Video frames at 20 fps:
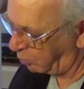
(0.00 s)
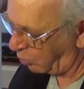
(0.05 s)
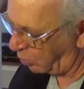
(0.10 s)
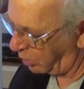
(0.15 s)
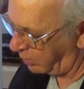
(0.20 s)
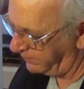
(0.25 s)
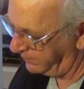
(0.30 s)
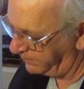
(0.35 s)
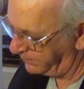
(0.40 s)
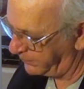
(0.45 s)

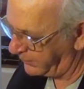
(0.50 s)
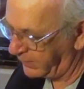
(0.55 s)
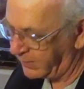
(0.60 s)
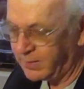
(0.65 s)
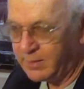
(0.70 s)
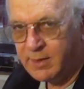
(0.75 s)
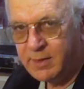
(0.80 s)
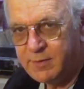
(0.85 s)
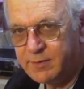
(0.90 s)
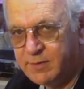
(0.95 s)
board
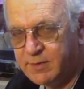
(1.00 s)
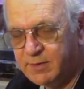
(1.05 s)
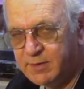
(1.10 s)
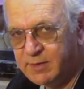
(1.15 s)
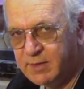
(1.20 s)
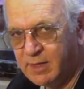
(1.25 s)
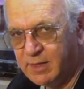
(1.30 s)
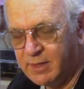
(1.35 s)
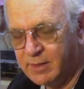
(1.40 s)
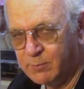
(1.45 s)

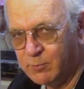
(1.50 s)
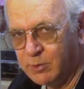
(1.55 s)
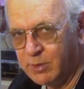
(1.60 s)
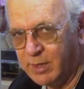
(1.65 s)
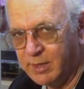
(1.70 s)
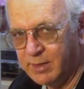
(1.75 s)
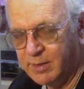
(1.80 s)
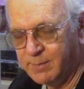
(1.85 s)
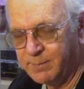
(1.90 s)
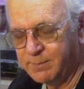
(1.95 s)
and we're
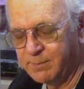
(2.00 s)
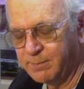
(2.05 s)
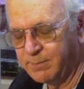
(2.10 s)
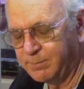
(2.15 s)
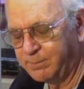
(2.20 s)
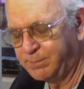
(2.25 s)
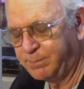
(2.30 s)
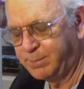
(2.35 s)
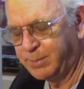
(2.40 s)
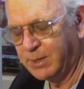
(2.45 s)
going to
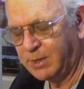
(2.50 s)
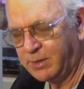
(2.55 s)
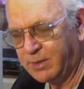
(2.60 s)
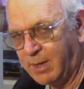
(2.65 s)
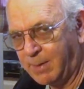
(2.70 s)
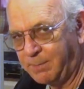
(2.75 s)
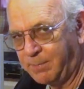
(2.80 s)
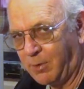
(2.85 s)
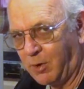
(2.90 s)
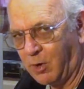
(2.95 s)
build
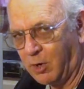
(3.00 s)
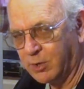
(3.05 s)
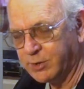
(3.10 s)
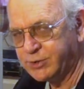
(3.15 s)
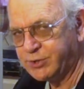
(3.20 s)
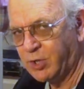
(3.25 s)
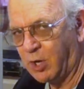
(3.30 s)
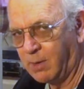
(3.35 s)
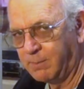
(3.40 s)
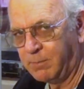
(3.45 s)
up our
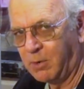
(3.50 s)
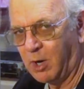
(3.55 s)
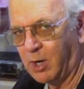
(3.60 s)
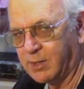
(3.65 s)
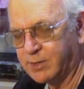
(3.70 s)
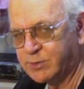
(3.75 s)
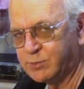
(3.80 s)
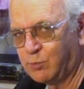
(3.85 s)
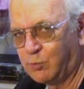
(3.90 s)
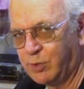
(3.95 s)
stomp
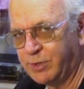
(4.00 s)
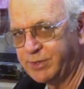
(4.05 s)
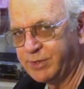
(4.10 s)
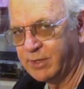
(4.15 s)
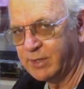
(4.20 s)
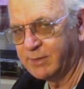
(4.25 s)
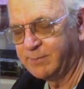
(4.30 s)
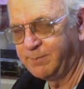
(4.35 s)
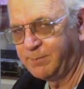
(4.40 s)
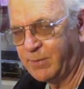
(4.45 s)
box
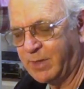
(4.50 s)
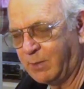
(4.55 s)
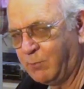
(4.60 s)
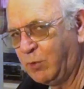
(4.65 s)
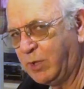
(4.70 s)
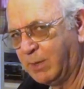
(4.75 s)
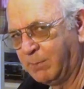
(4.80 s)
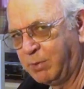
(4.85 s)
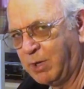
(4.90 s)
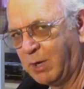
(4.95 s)
with it,
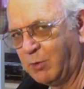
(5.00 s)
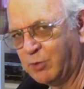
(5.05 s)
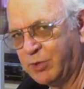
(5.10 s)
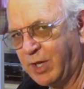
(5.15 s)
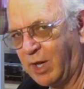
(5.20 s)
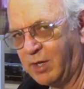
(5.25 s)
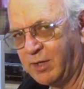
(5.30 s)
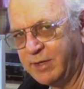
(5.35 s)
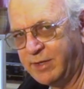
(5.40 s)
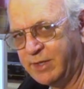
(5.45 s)
and we can play
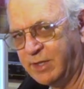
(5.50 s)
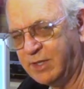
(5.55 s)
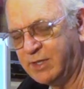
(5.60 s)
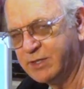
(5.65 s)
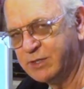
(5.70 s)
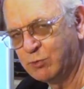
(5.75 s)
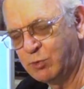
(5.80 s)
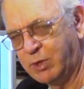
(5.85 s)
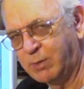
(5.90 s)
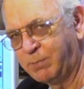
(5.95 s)
with L E
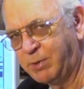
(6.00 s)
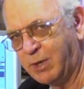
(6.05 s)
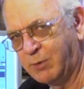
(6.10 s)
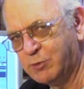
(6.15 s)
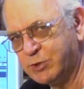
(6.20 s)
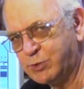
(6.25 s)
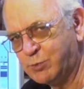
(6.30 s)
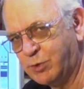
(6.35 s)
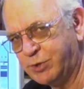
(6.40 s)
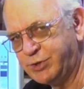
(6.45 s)
Ds and we can play
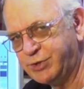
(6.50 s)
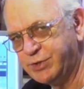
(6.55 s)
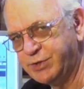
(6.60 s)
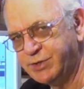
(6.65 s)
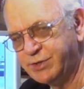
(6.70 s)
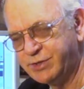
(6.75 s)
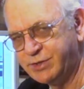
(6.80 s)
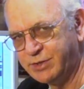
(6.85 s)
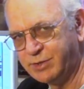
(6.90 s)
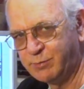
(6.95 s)
with
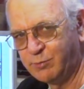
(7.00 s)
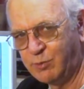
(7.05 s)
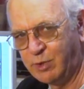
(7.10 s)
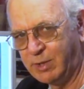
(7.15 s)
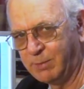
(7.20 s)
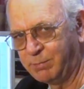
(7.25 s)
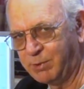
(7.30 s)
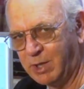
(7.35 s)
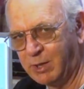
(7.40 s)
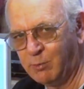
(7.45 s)
switches and we
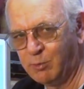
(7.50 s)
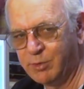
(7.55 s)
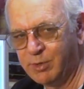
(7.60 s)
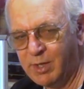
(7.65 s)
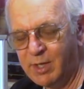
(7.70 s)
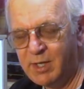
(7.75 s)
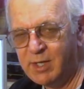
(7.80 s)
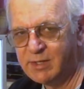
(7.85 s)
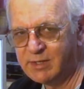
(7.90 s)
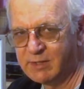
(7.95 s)
can play with
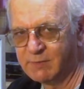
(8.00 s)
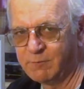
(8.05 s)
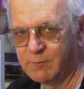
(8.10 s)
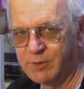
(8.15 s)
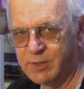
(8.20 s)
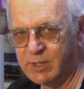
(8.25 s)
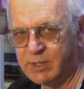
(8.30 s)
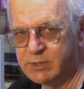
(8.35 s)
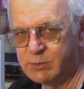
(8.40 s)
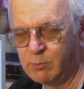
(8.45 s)

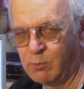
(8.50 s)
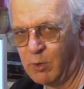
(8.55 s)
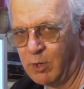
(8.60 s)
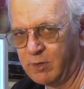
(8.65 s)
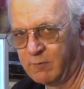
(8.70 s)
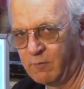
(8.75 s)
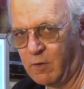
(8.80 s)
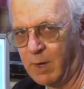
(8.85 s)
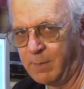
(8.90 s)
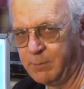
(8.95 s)
different things we
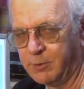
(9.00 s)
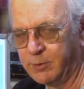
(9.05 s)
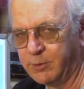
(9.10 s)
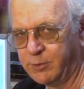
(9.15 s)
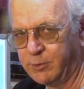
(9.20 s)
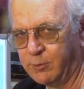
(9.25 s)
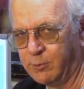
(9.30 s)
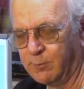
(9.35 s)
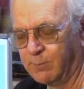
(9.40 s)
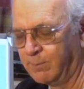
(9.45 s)
want the Vypyr to
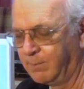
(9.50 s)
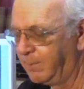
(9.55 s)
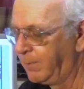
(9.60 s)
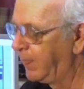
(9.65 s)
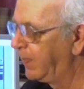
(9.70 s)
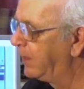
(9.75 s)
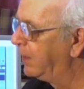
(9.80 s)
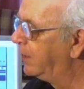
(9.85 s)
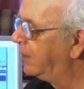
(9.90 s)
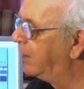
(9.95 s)
do.
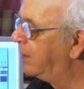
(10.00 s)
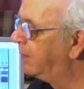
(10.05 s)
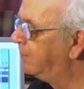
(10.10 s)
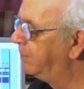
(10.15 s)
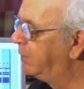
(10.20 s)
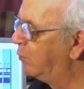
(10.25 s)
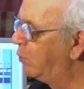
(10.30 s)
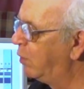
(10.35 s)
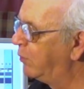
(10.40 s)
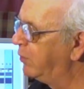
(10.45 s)

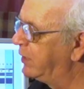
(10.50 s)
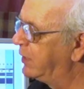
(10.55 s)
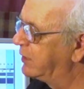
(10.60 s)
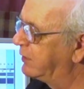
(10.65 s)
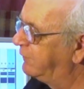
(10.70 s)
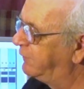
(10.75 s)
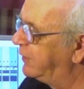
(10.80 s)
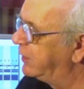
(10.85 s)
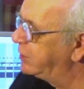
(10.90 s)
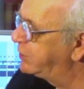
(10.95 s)
But when we
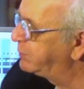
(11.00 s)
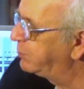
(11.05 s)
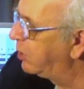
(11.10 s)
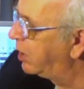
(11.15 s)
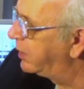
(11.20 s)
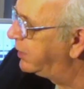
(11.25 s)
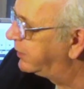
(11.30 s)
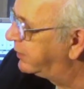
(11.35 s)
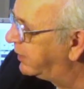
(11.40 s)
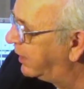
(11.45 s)
get the finished
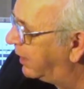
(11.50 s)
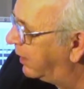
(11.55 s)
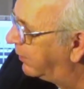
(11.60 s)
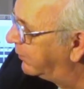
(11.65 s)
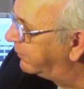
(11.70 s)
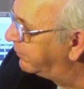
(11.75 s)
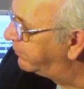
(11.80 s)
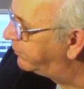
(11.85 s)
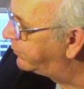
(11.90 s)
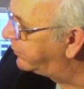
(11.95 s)
product
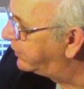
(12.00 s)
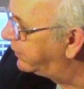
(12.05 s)
down,